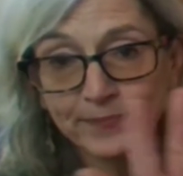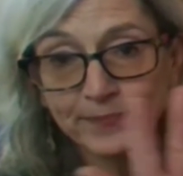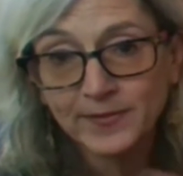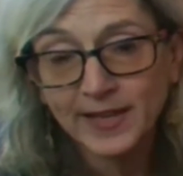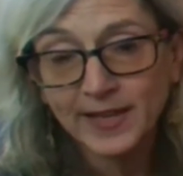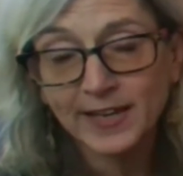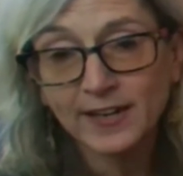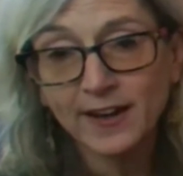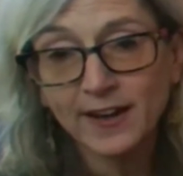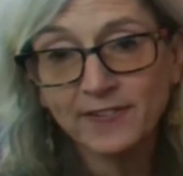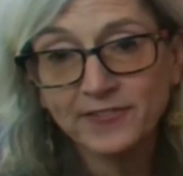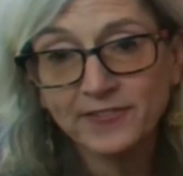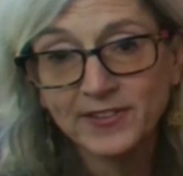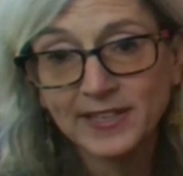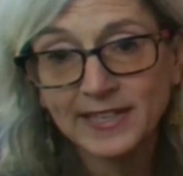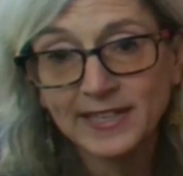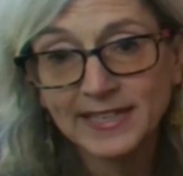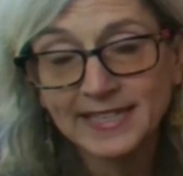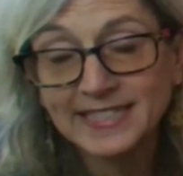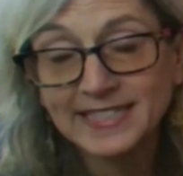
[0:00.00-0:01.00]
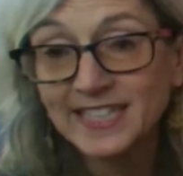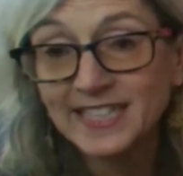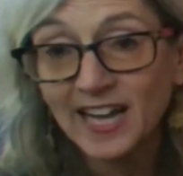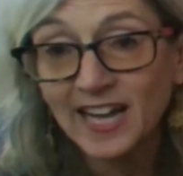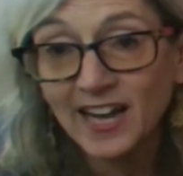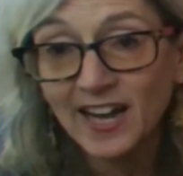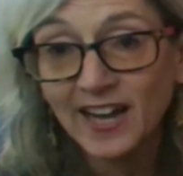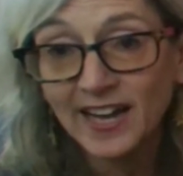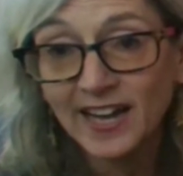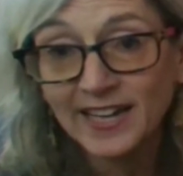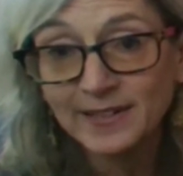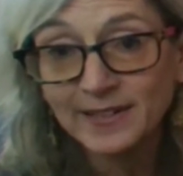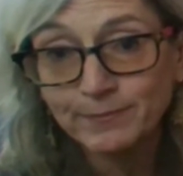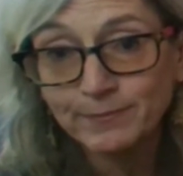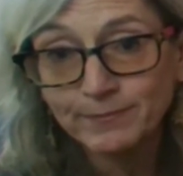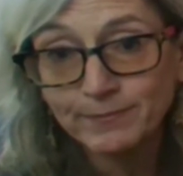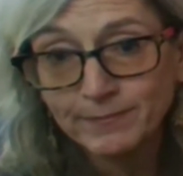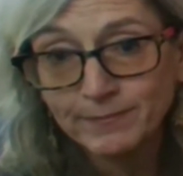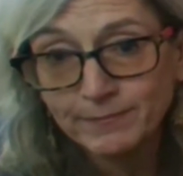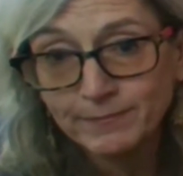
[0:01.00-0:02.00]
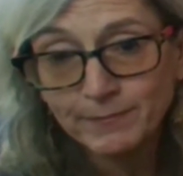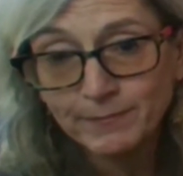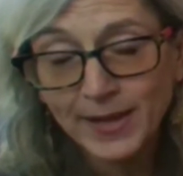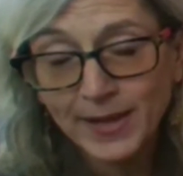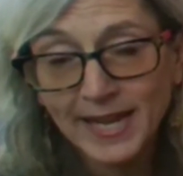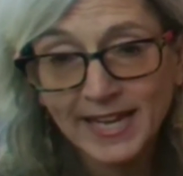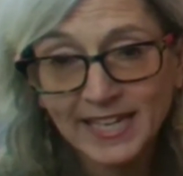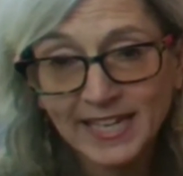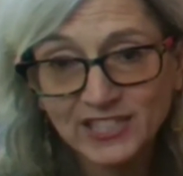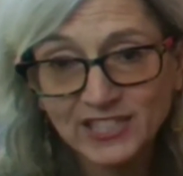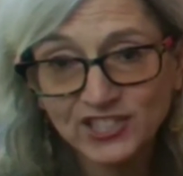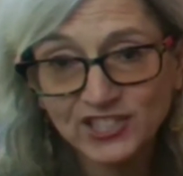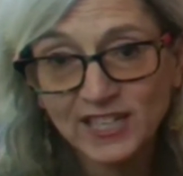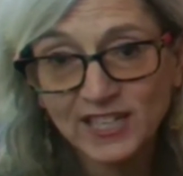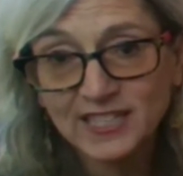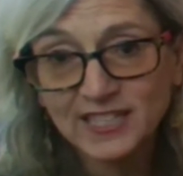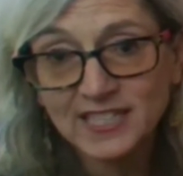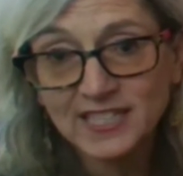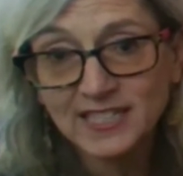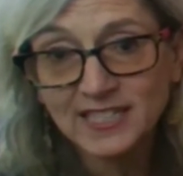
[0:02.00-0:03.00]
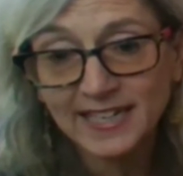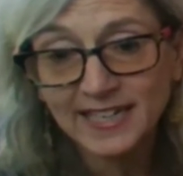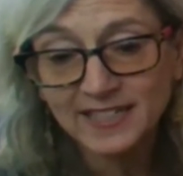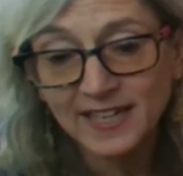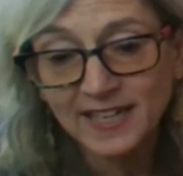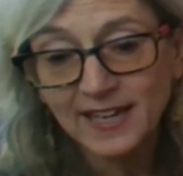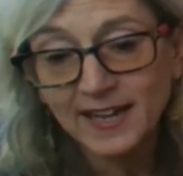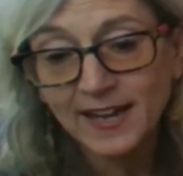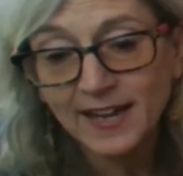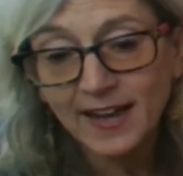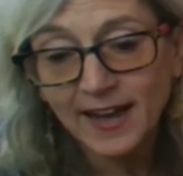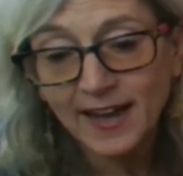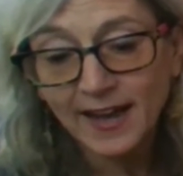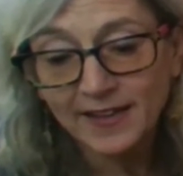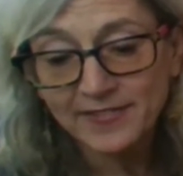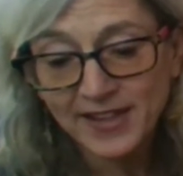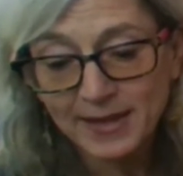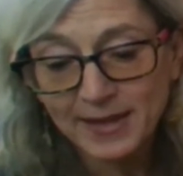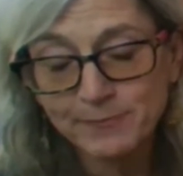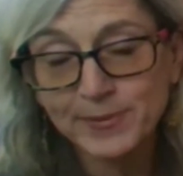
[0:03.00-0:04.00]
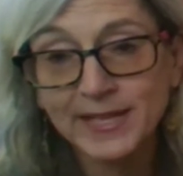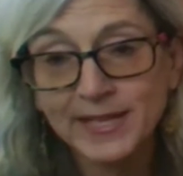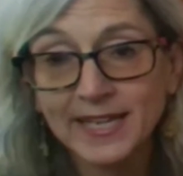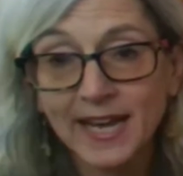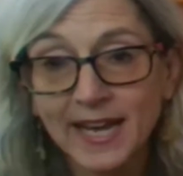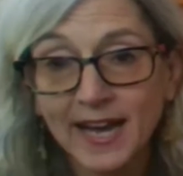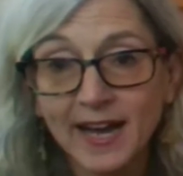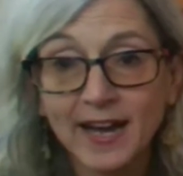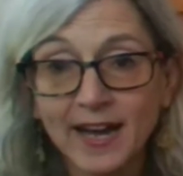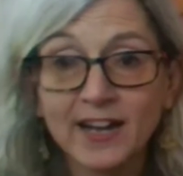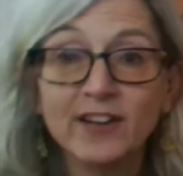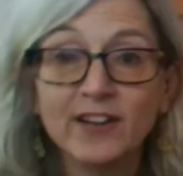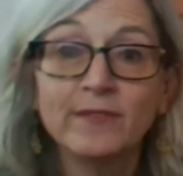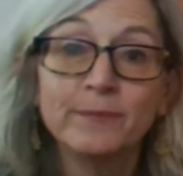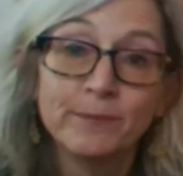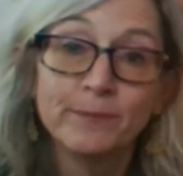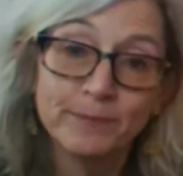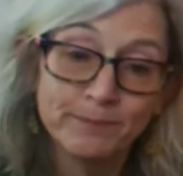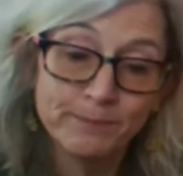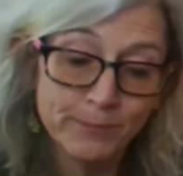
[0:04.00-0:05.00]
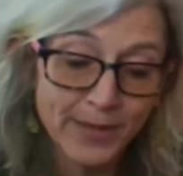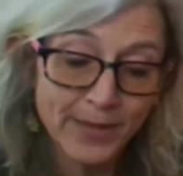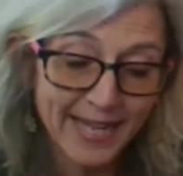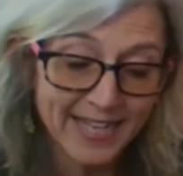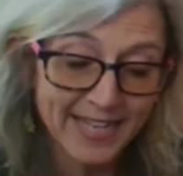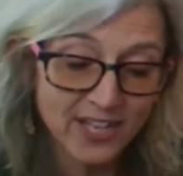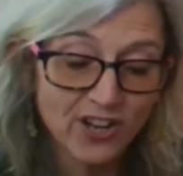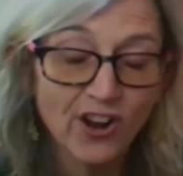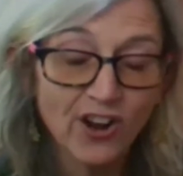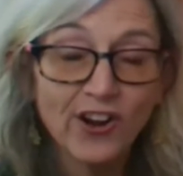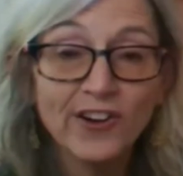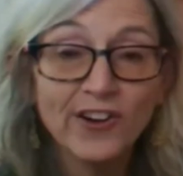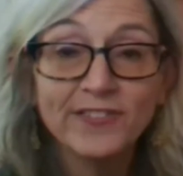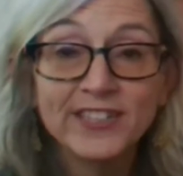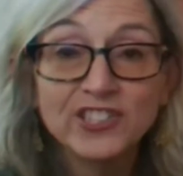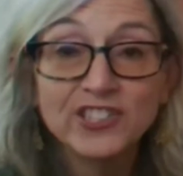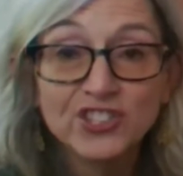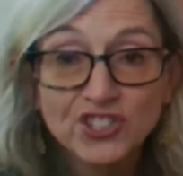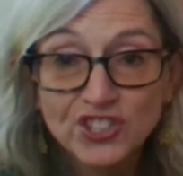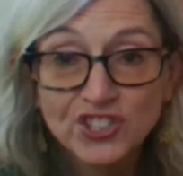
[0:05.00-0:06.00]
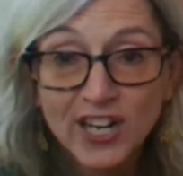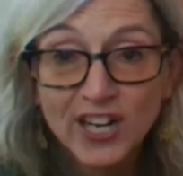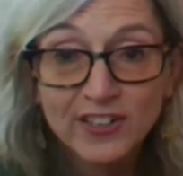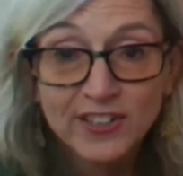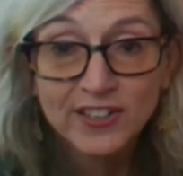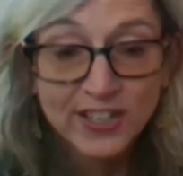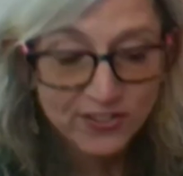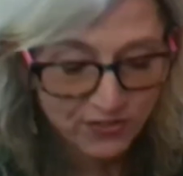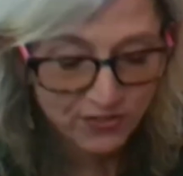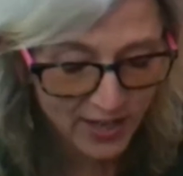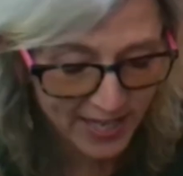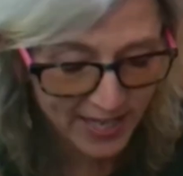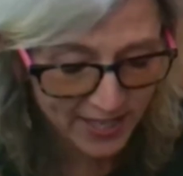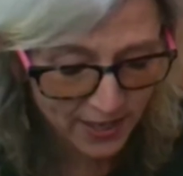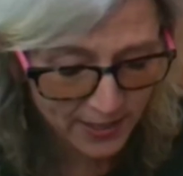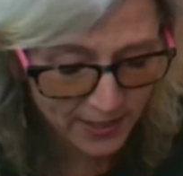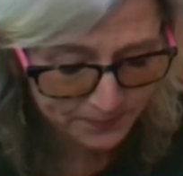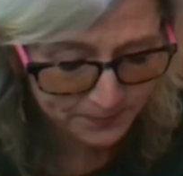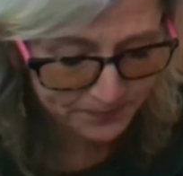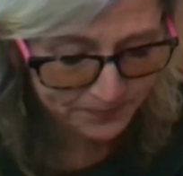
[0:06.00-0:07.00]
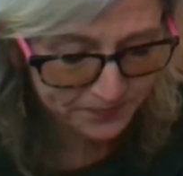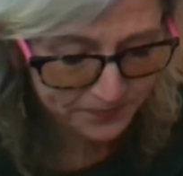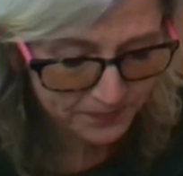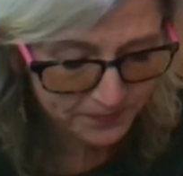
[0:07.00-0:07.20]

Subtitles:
cut off the inside page, and just let that be a blank card that your child can write on.